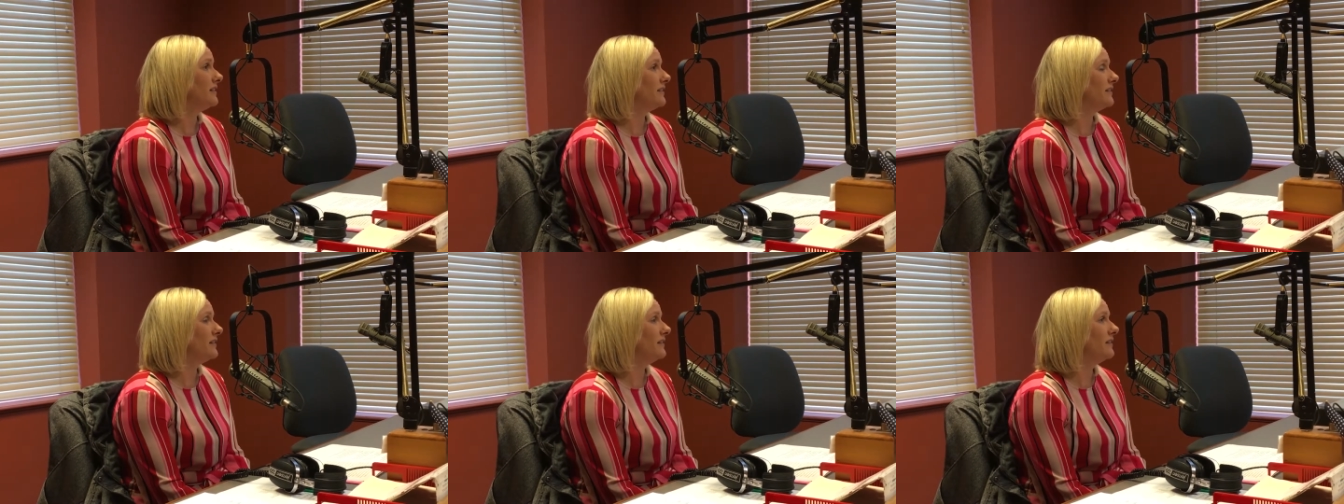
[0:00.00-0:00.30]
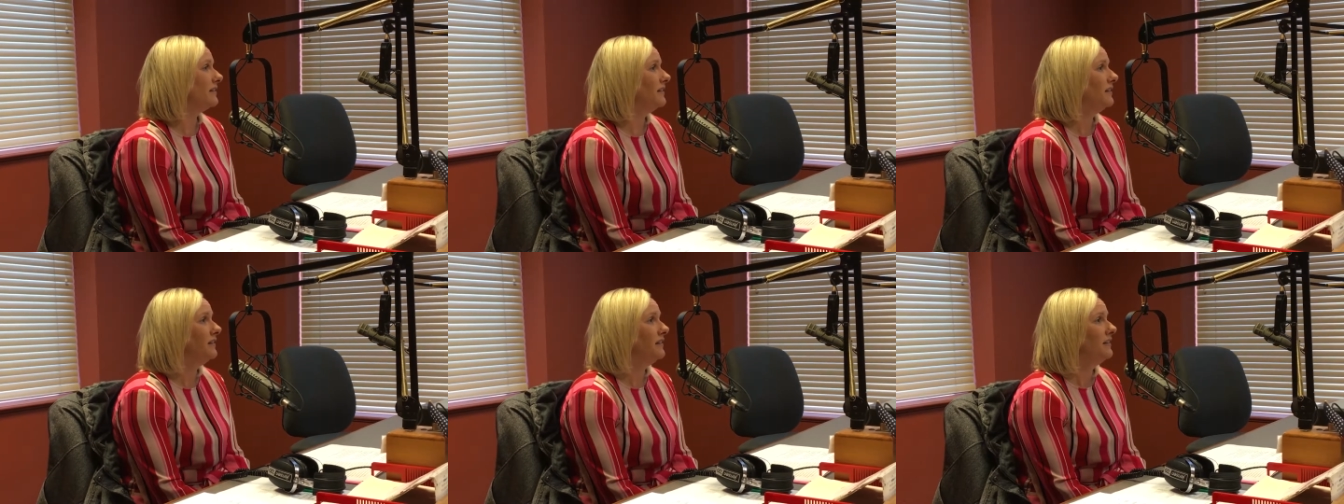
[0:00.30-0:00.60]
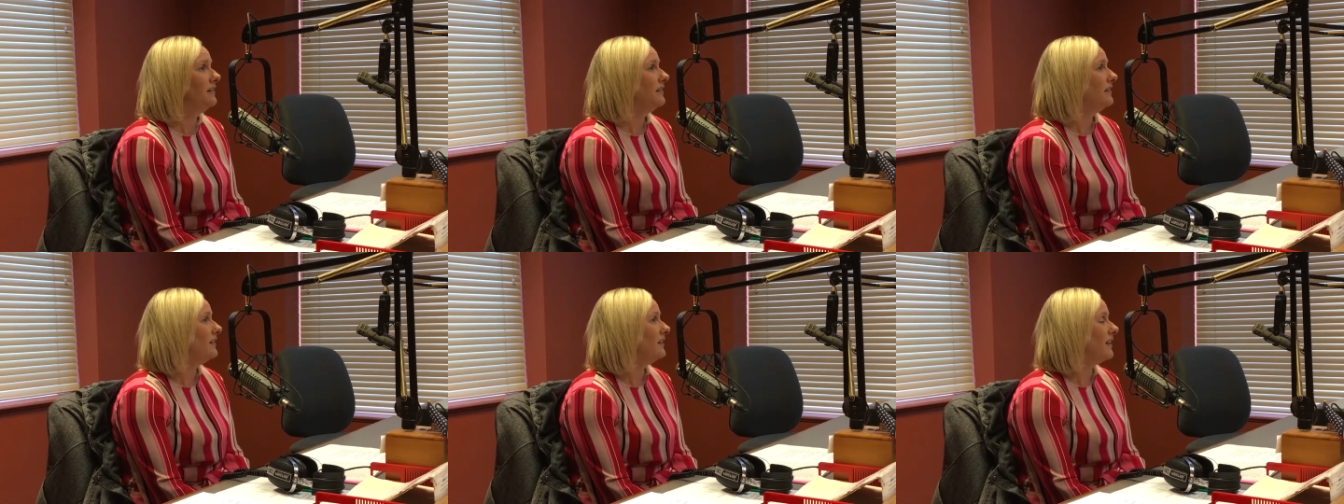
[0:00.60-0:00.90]
And
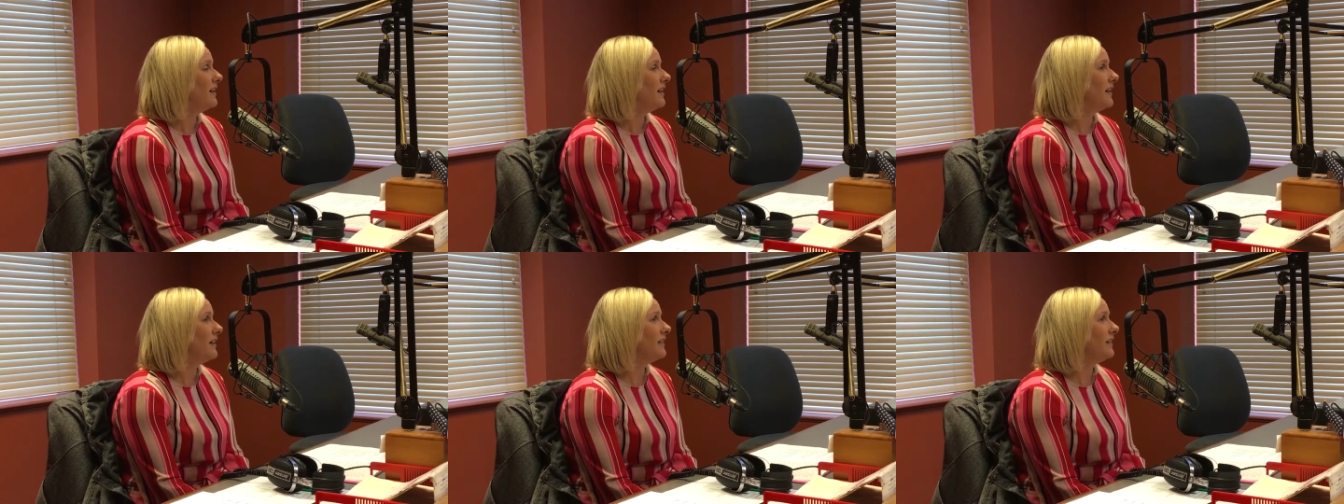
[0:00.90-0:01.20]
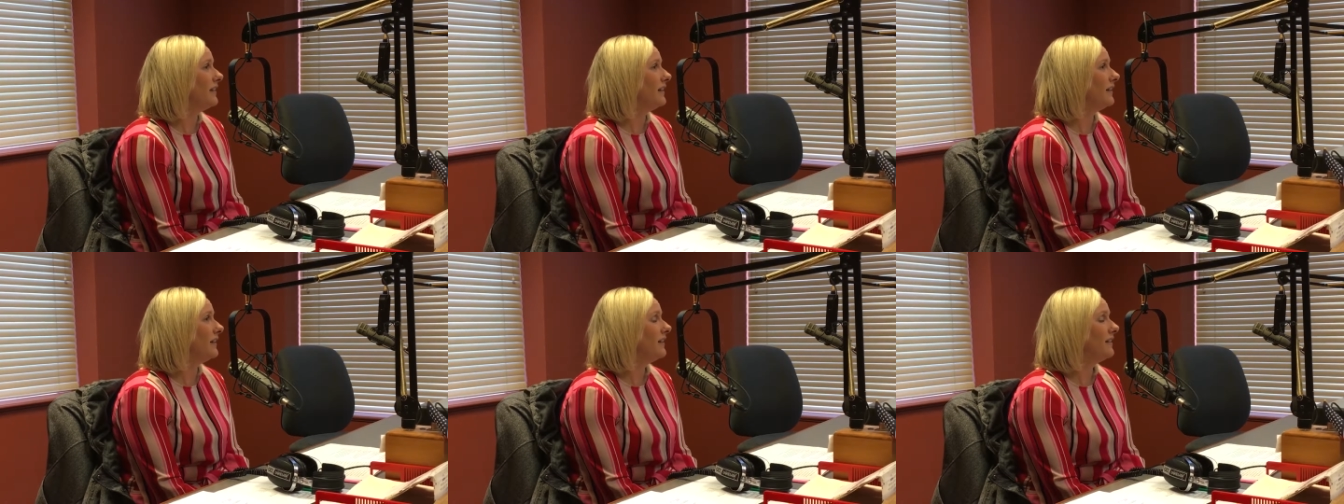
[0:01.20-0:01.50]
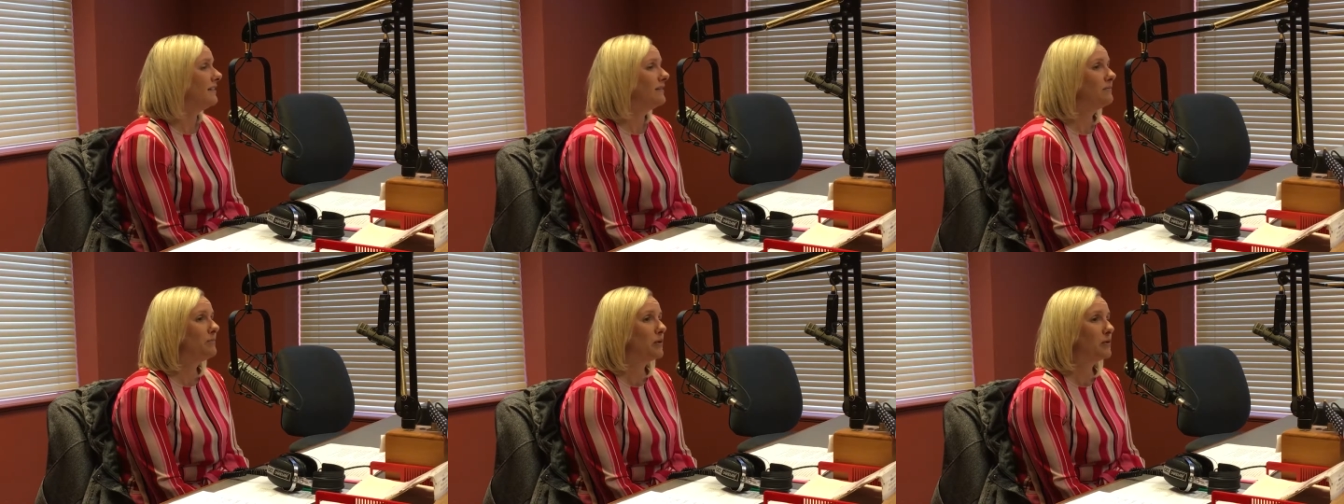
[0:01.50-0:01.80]
I think
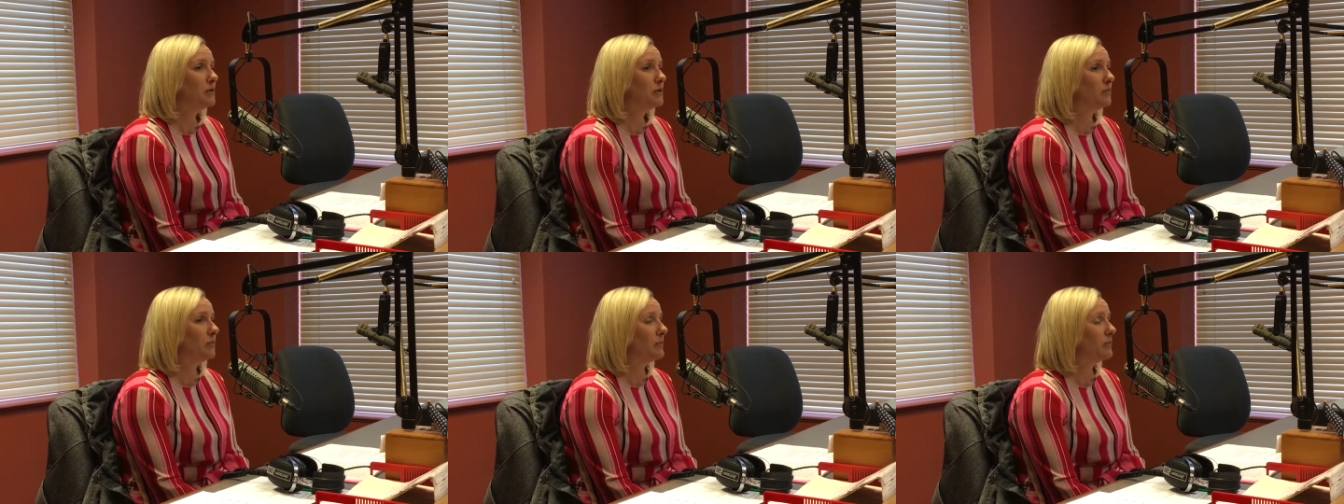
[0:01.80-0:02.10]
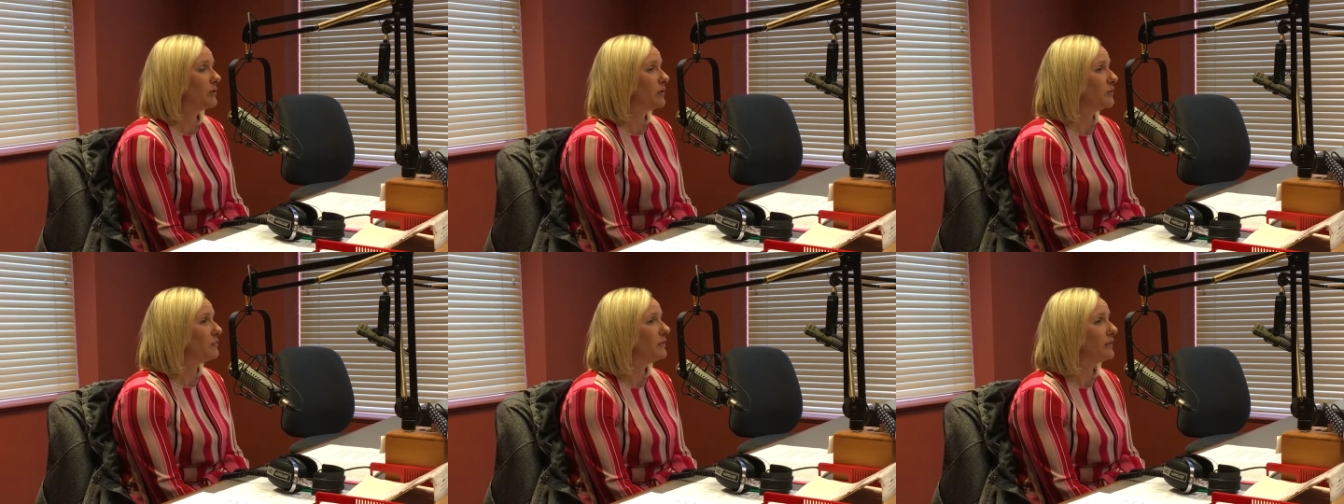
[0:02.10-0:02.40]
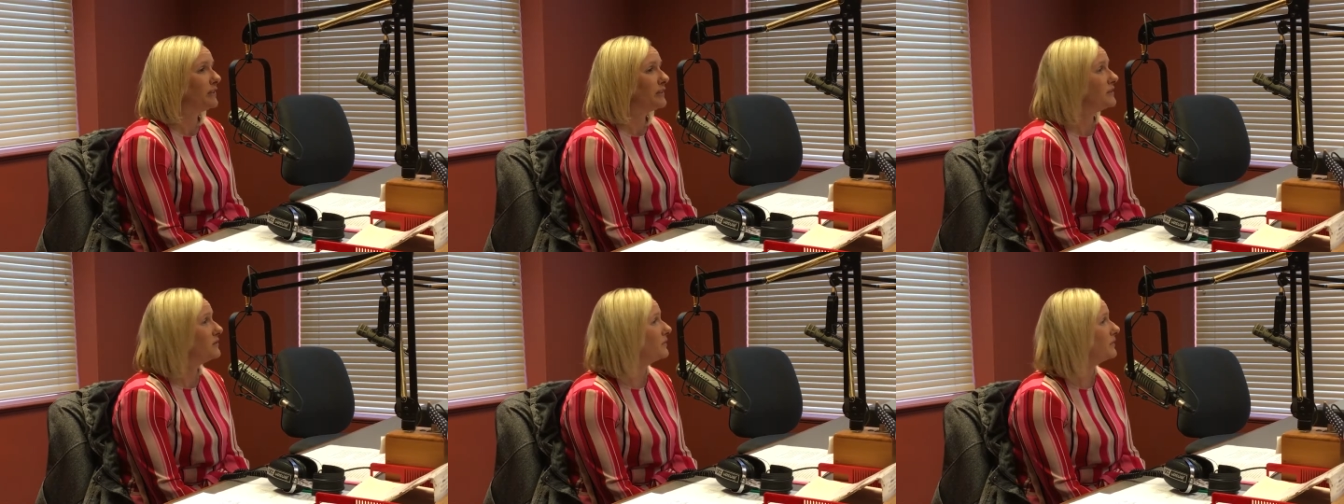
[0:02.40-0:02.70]
most women are
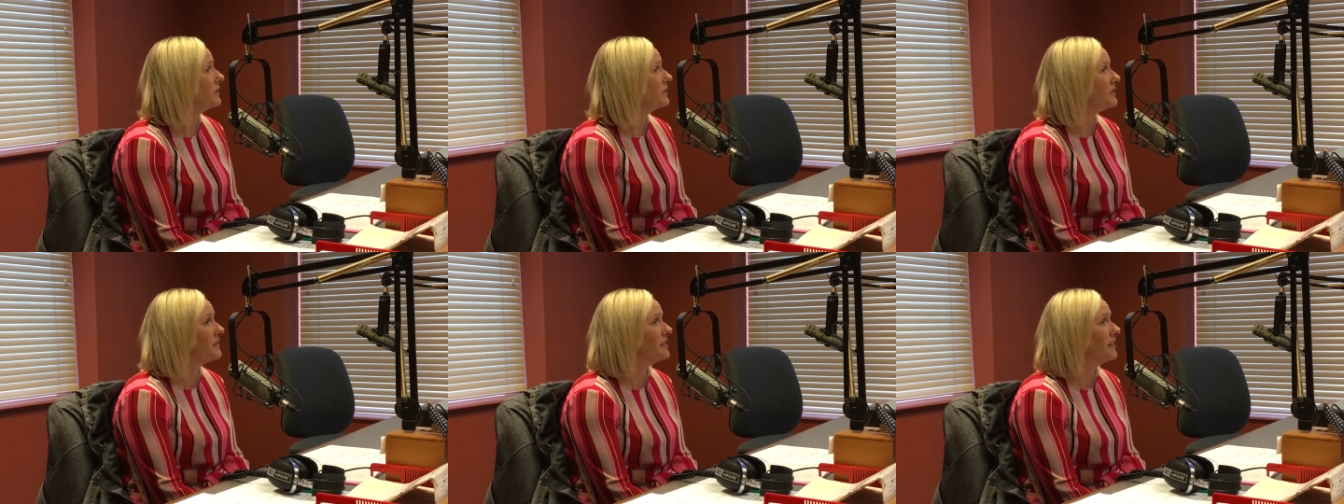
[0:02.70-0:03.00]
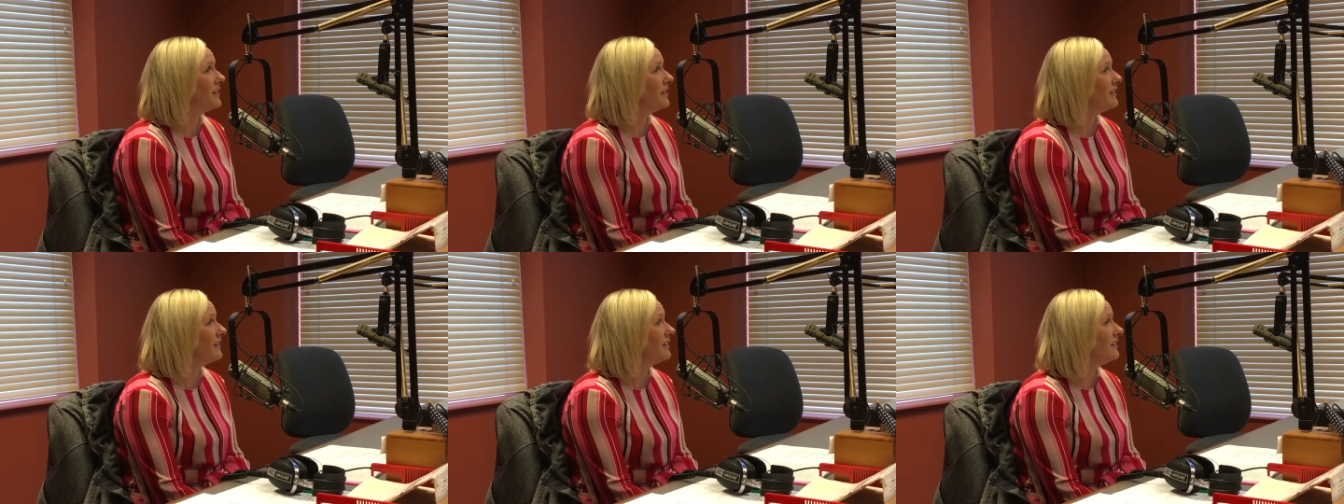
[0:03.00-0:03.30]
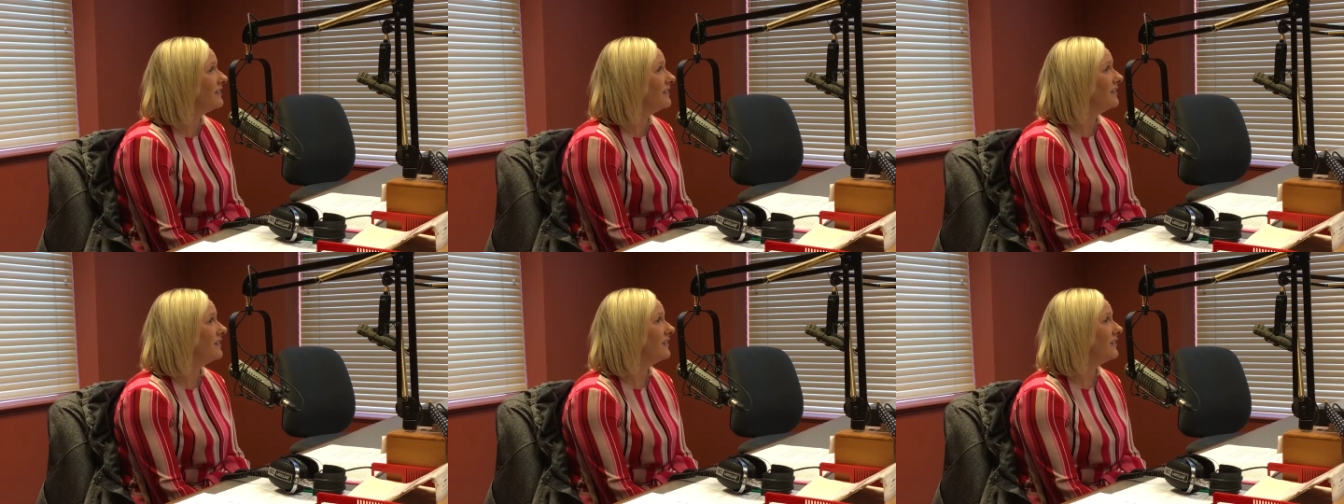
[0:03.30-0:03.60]
pleased when they're done,
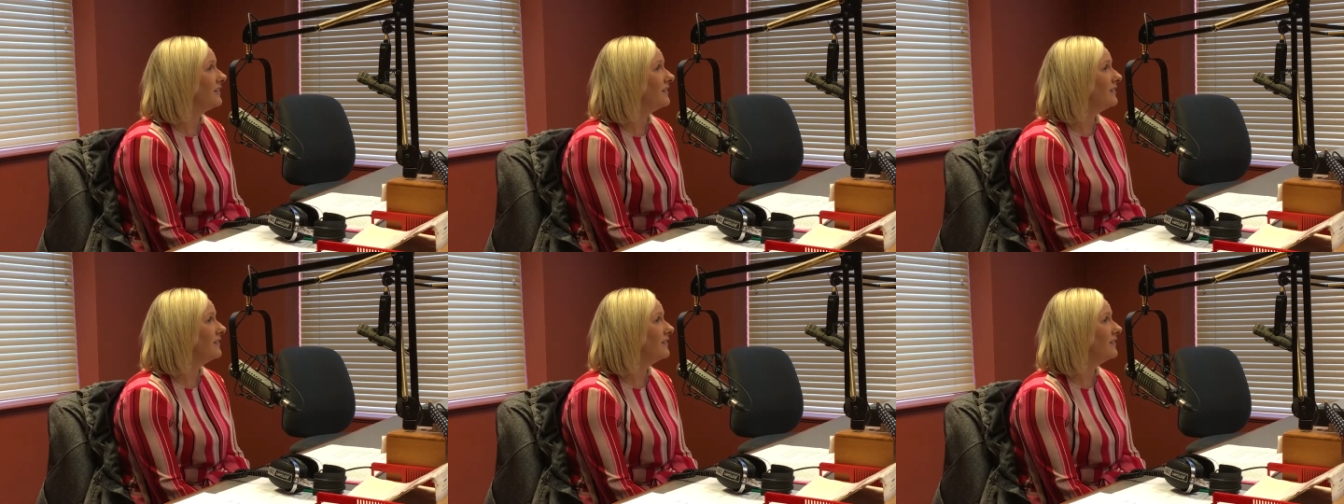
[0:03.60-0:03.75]
you know.